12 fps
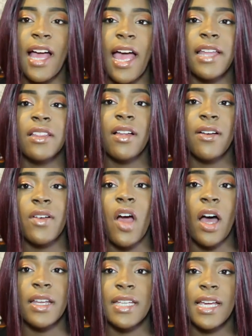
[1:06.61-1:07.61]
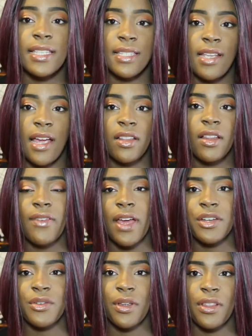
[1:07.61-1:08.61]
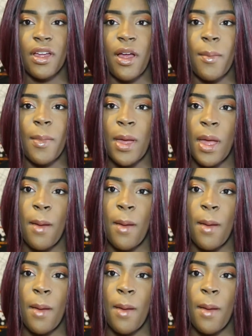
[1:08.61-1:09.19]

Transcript: I love contests. I love entering them.